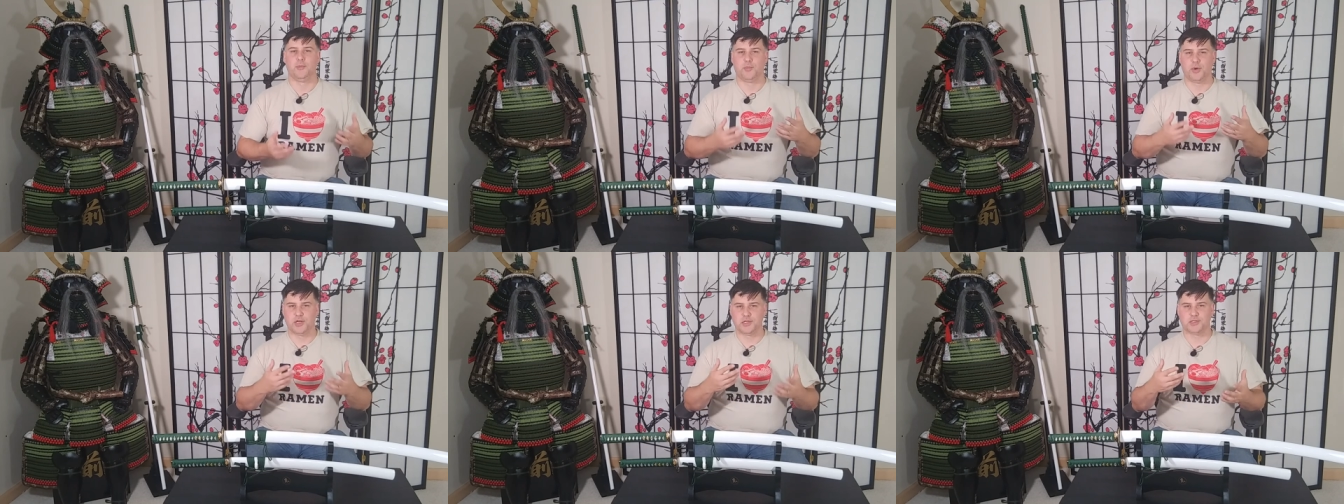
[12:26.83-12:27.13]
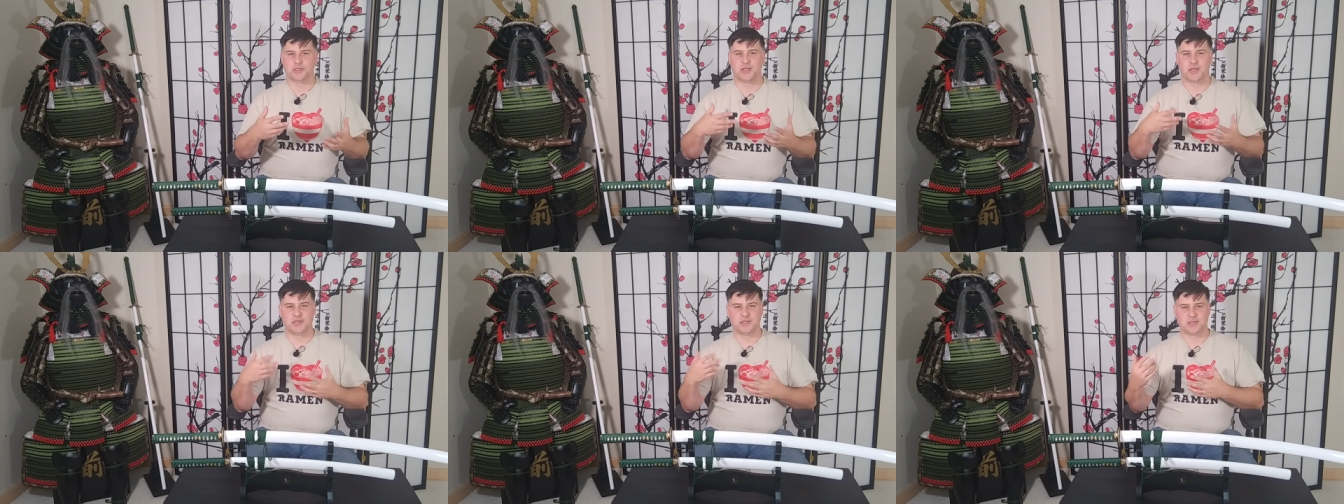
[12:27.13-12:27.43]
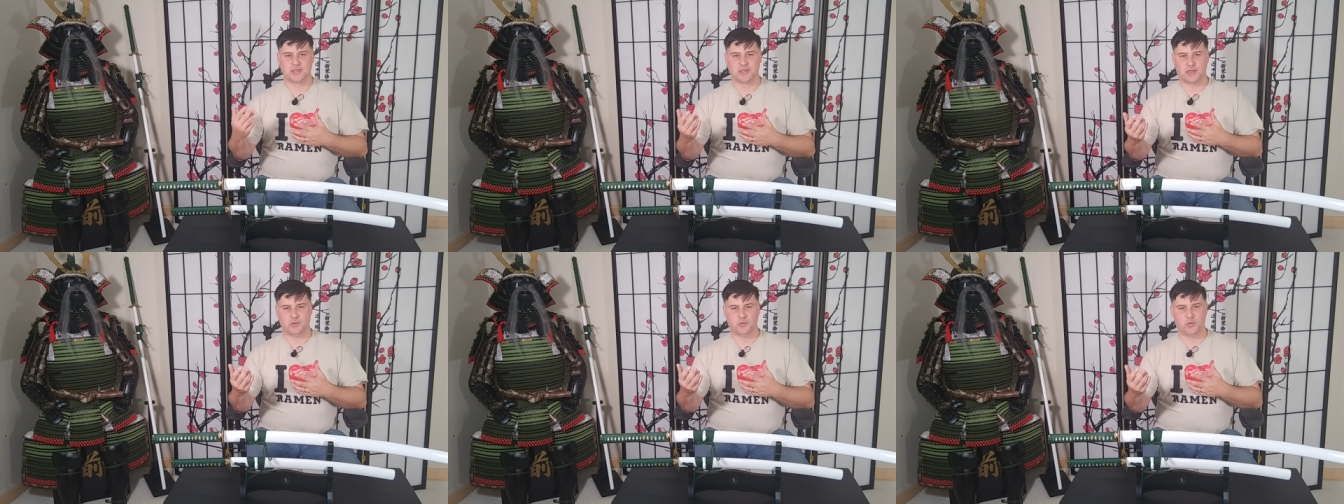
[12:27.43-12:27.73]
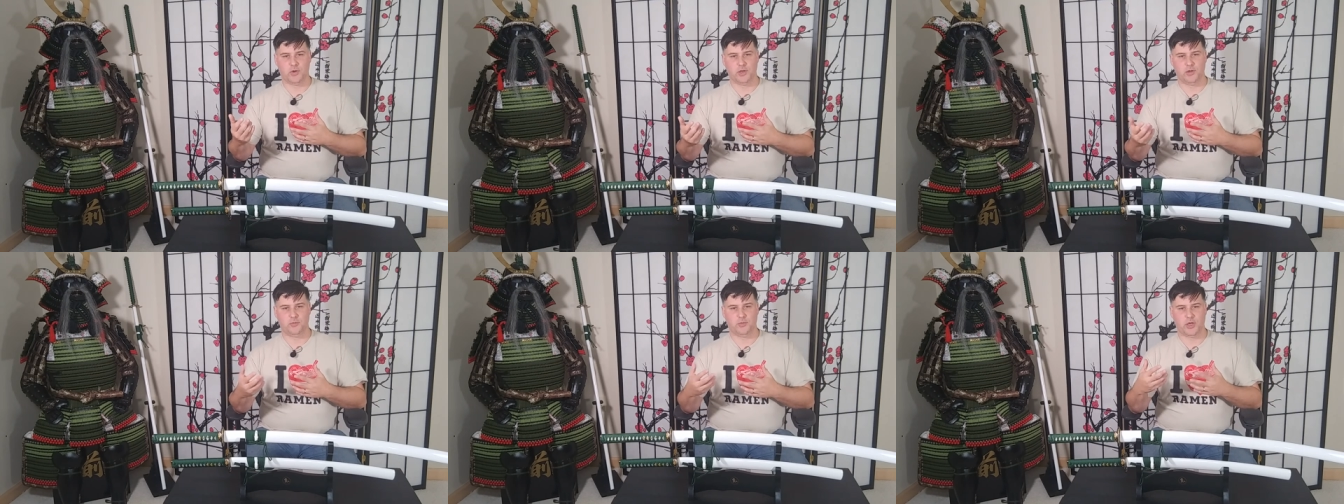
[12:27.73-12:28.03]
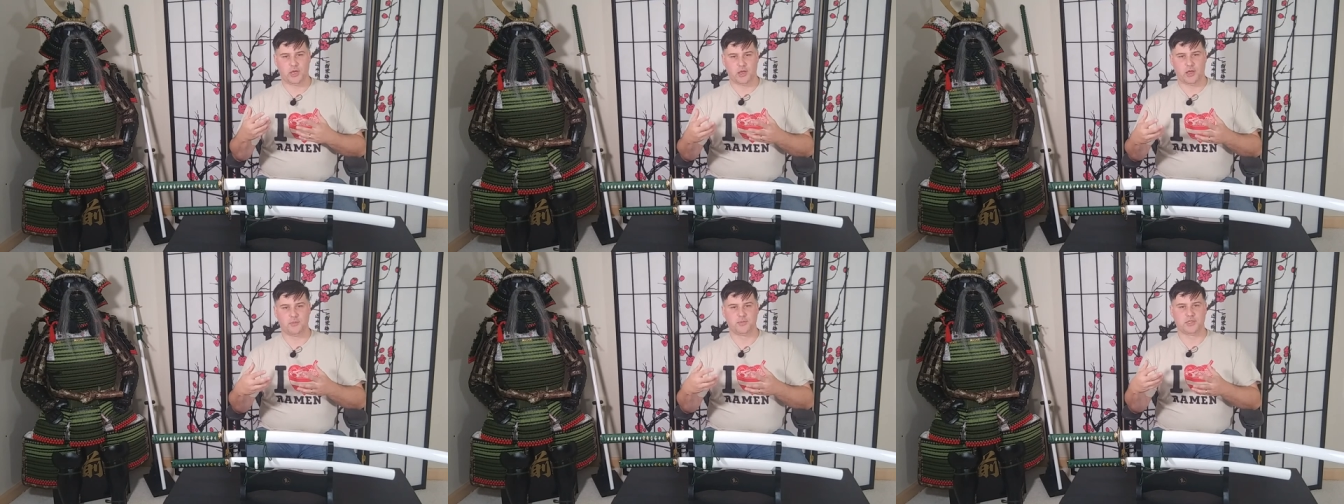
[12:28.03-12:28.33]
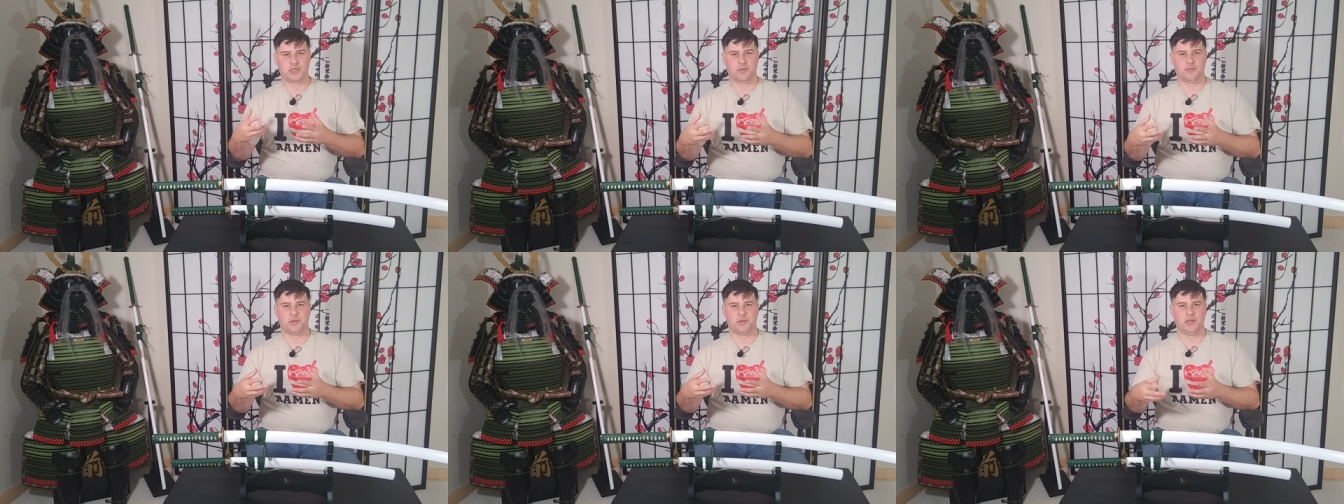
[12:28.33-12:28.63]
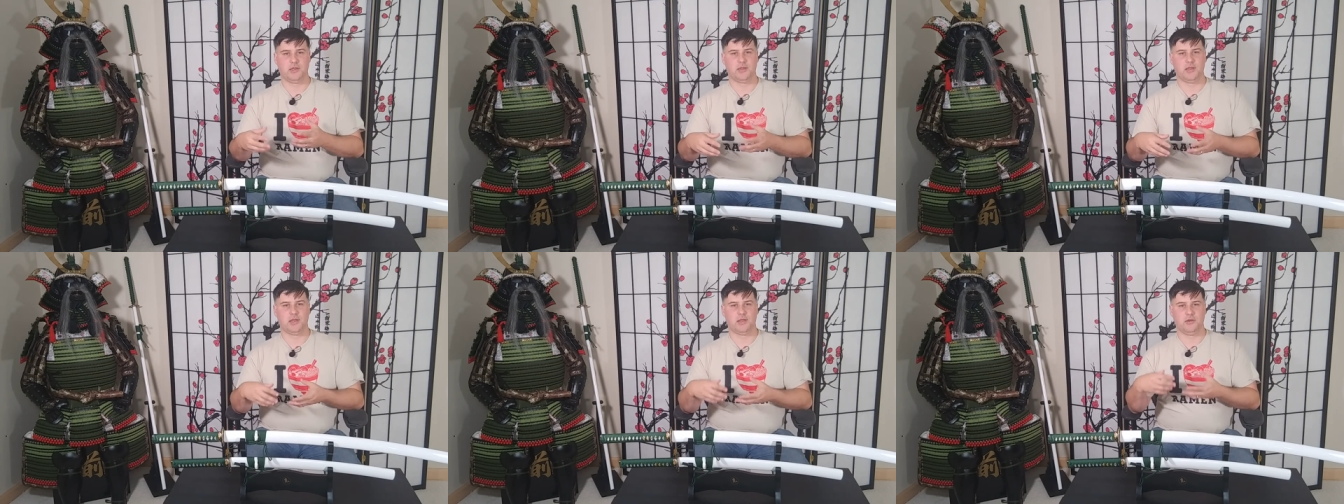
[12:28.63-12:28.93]
But it's nice that when you pick up
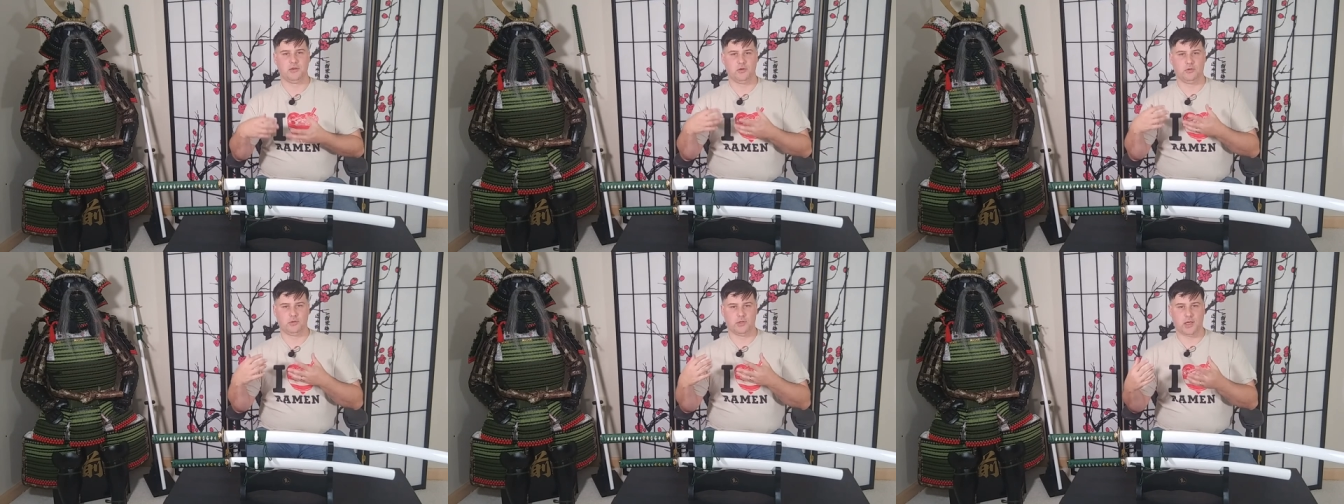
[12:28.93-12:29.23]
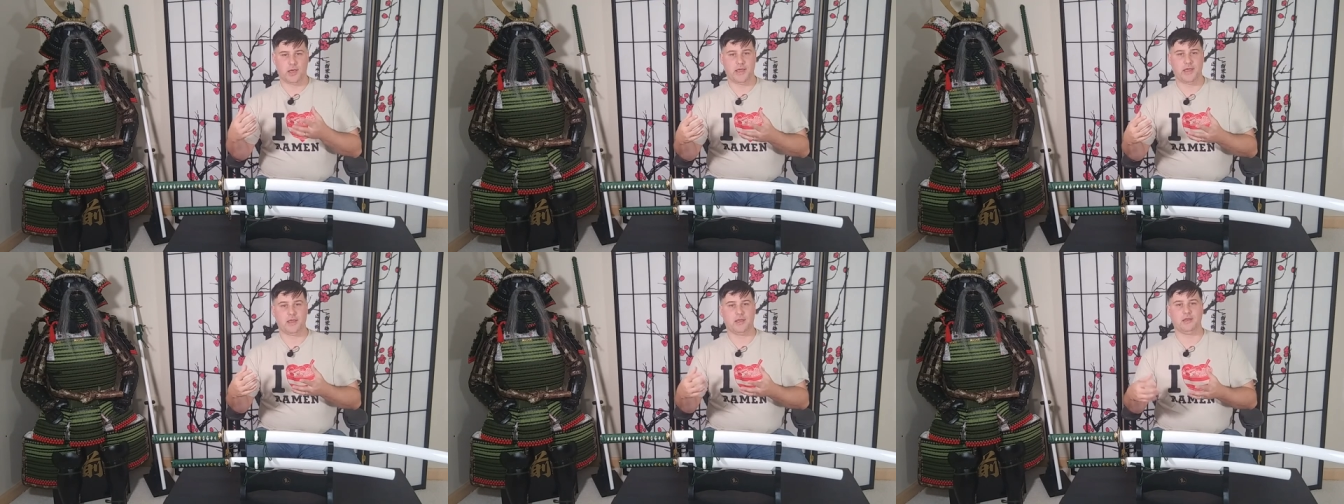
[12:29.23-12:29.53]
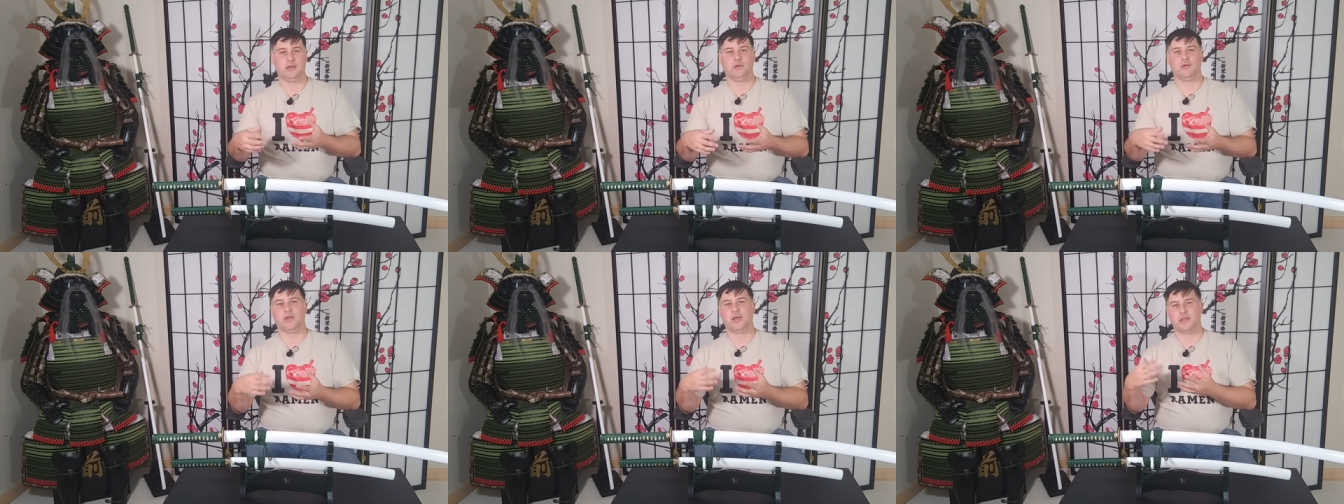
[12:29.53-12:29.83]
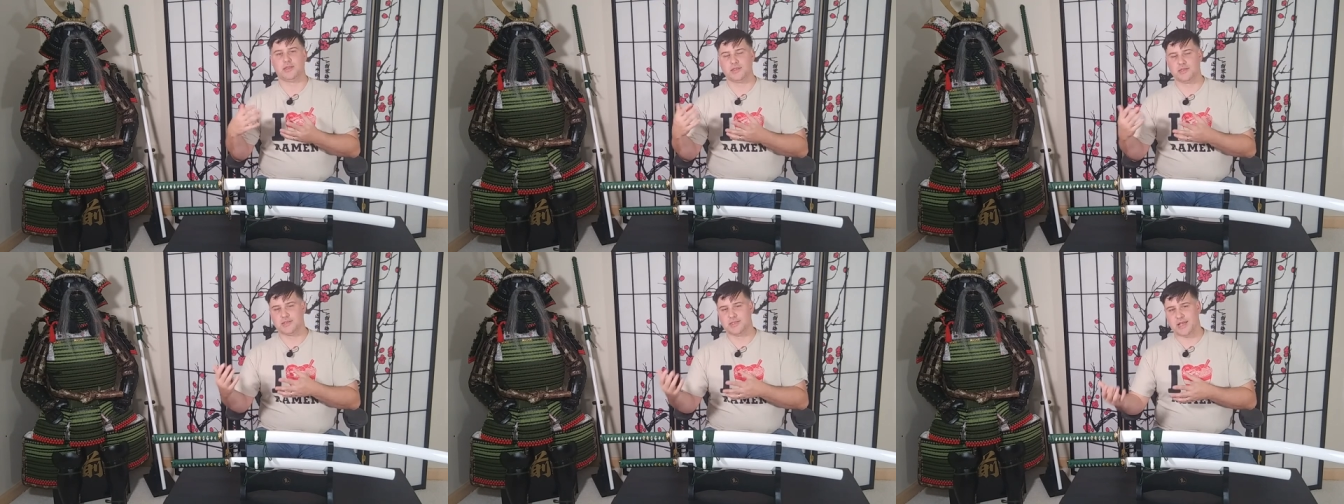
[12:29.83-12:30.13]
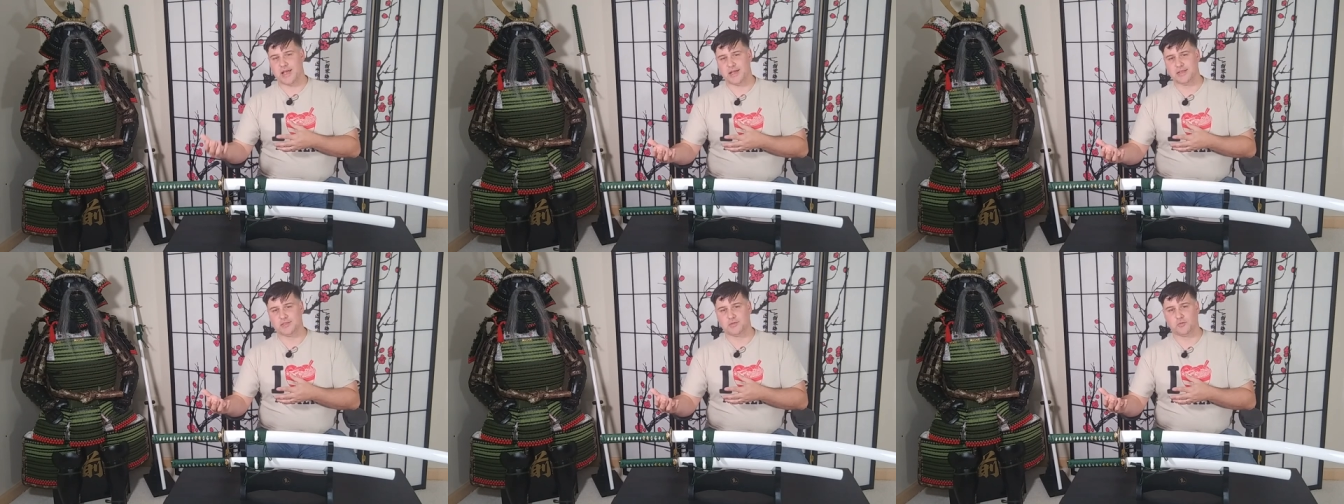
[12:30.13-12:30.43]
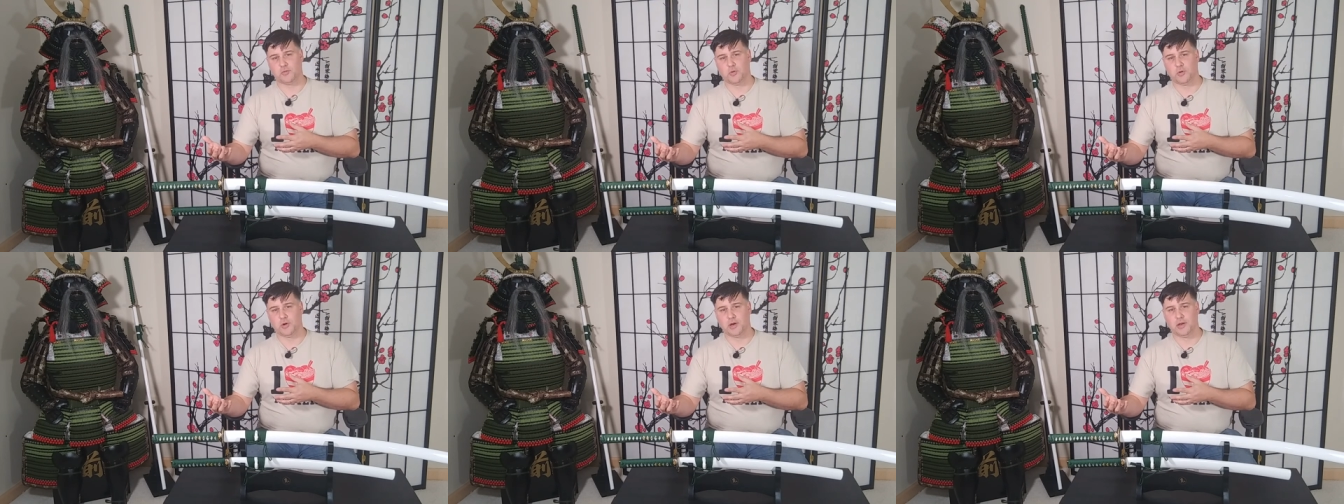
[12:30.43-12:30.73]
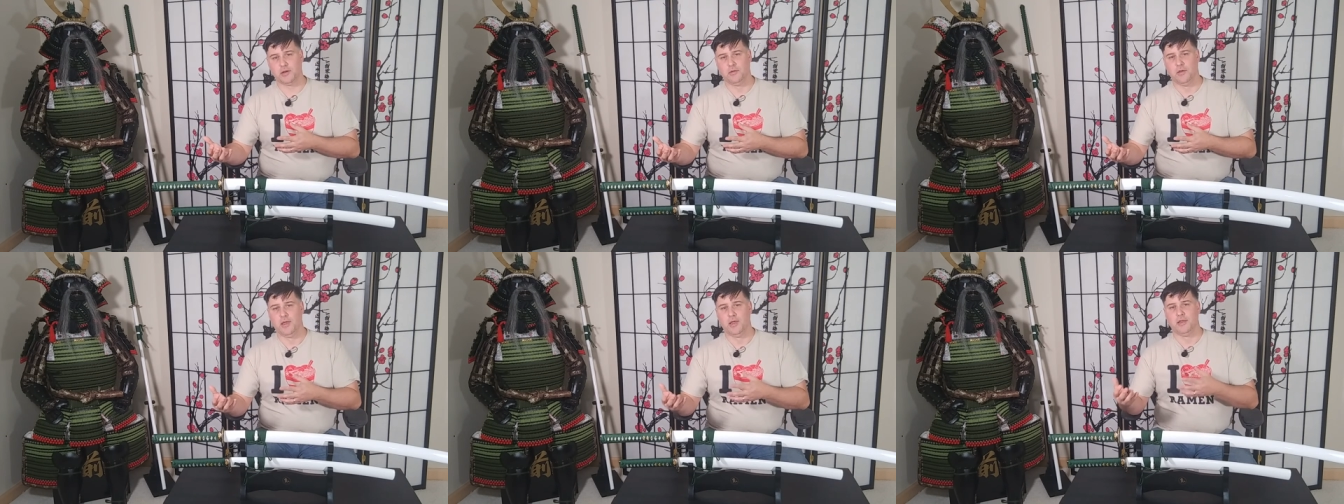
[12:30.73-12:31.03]
something that you like and you like the stats for
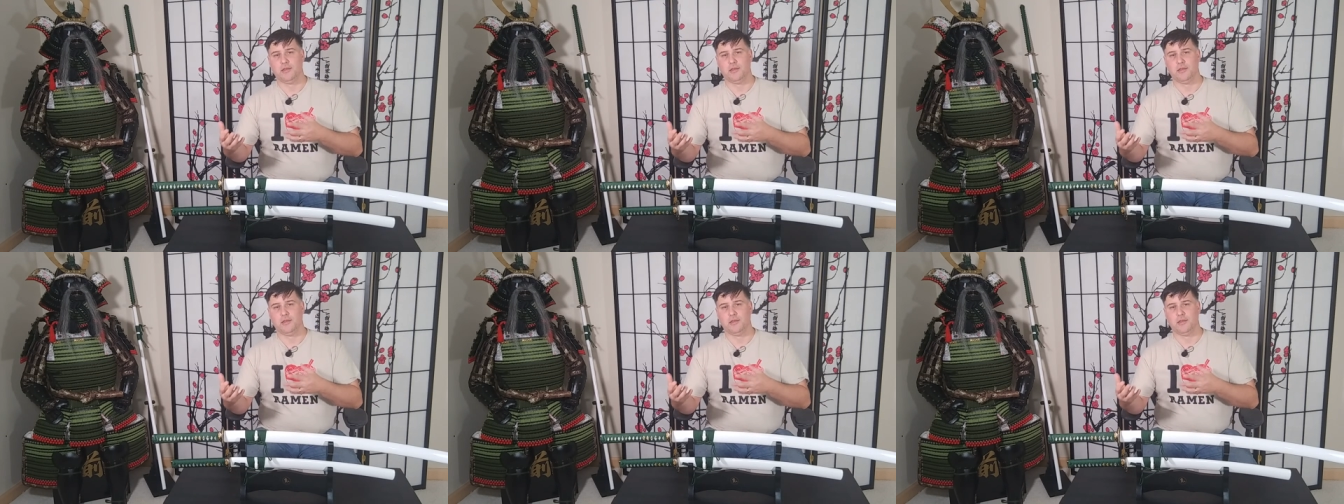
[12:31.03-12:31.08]
it,